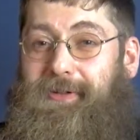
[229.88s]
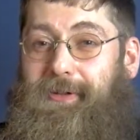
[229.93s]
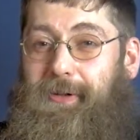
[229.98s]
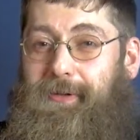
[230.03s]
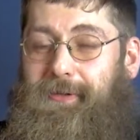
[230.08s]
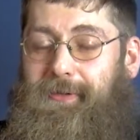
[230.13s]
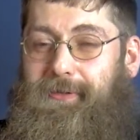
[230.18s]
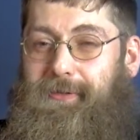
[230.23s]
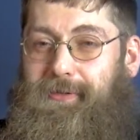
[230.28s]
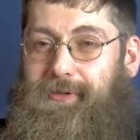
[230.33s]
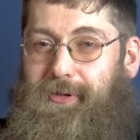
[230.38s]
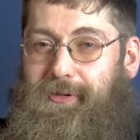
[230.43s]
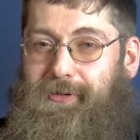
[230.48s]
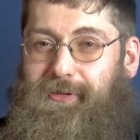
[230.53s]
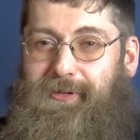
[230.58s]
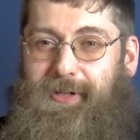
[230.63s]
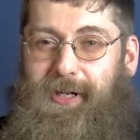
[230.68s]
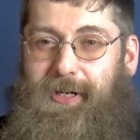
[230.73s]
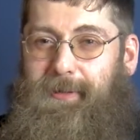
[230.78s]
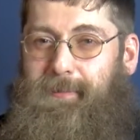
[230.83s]
don't
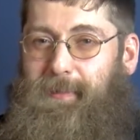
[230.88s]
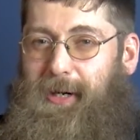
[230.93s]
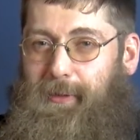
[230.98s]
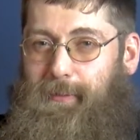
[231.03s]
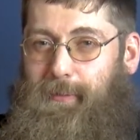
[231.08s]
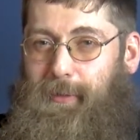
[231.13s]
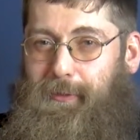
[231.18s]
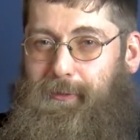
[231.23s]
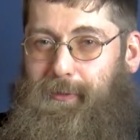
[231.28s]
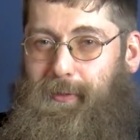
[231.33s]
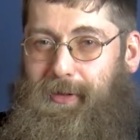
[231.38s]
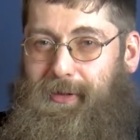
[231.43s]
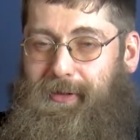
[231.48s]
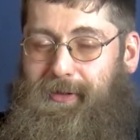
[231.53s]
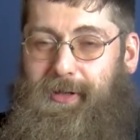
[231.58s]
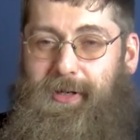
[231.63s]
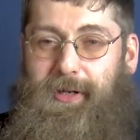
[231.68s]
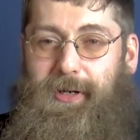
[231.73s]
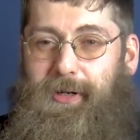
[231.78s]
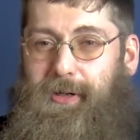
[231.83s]
just take my word for
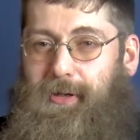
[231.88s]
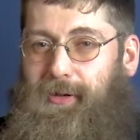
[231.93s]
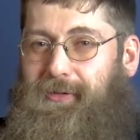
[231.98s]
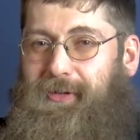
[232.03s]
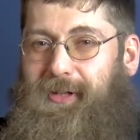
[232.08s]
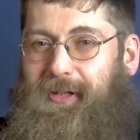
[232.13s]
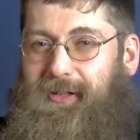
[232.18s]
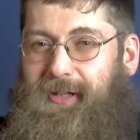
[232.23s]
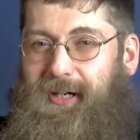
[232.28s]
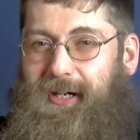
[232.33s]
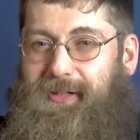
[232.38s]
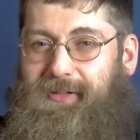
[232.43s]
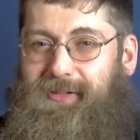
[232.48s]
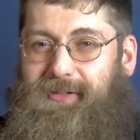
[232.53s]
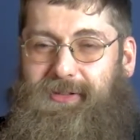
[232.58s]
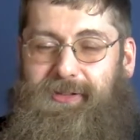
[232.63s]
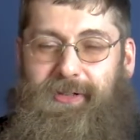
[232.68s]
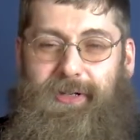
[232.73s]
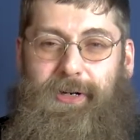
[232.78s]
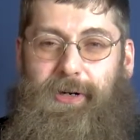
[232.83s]
it. Contact
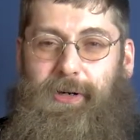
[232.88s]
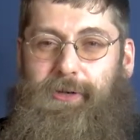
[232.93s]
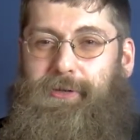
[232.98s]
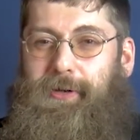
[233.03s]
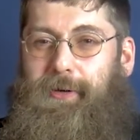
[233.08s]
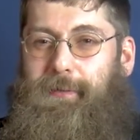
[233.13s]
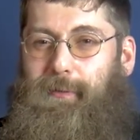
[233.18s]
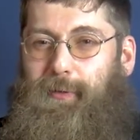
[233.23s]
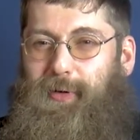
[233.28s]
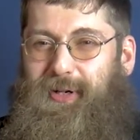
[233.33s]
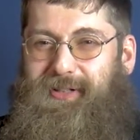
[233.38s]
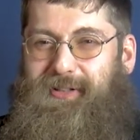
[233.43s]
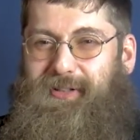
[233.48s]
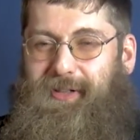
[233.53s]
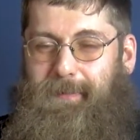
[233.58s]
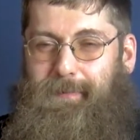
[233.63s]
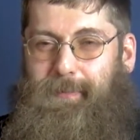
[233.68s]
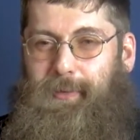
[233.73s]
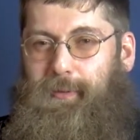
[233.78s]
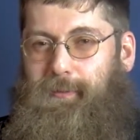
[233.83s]
us, order a free
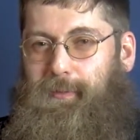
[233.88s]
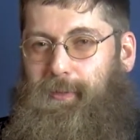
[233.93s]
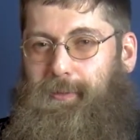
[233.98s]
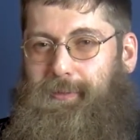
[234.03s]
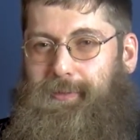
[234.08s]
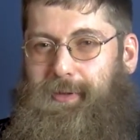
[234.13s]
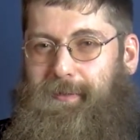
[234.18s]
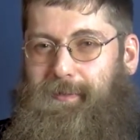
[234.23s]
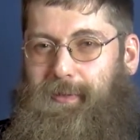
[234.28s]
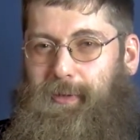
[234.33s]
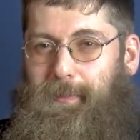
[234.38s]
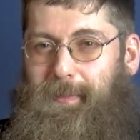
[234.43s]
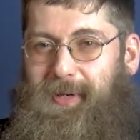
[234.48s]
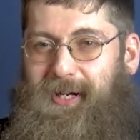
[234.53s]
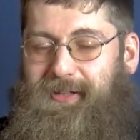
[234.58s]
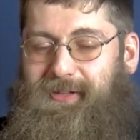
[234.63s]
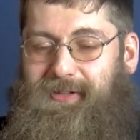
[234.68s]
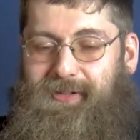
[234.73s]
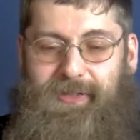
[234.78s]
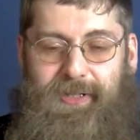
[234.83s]
sample of Ultraflow
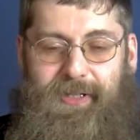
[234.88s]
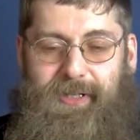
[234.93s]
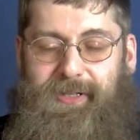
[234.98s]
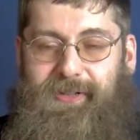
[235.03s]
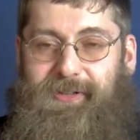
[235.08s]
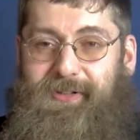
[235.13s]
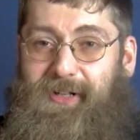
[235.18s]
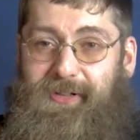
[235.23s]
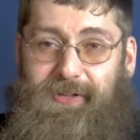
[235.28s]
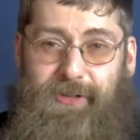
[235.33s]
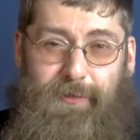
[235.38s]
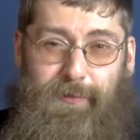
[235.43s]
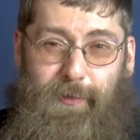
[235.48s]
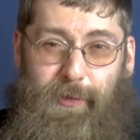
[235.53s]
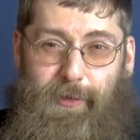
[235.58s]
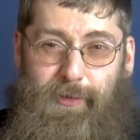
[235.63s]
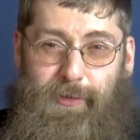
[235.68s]
Max, test it for